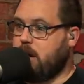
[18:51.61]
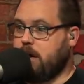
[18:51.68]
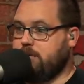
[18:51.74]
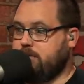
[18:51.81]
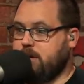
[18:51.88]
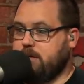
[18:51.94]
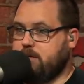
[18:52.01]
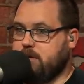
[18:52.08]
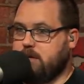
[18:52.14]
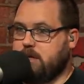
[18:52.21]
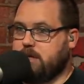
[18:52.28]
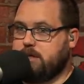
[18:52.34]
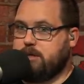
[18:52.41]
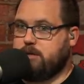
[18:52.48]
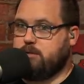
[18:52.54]
I think they're
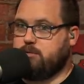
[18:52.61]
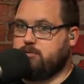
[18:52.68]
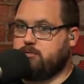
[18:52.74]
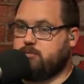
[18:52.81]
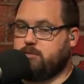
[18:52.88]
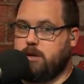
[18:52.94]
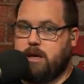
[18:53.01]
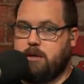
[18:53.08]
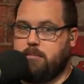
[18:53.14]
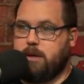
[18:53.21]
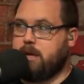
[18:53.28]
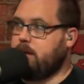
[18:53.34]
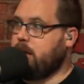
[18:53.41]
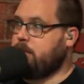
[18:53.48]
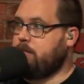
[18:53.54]
going to use him.
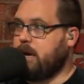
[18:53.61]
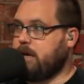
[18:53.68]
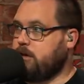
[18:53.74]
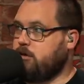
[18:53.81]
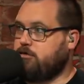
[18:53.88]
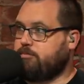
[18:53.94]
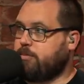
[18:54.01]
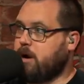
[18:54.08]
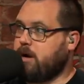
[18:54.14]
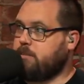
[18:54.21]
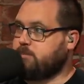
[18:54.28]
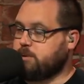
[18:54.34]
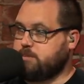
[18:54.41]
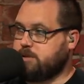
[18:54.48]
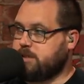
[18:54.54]
And Mike, you've brought
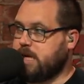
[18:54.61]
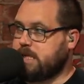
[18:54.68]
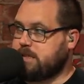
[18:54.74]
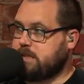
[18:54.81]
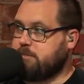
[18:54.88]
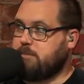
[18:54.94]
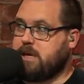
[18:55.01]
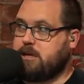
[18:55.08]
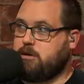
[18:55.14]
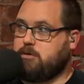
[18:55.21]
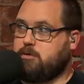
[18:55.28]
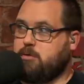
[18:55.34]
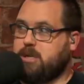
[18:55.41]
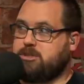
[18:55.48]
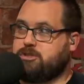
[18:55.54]
up some stats that make you
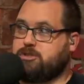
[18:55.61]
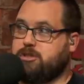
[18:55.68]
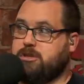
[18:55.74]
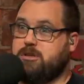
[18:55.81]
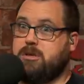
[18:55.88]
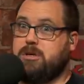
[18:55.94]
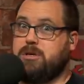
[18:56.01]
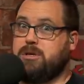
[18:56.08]
question.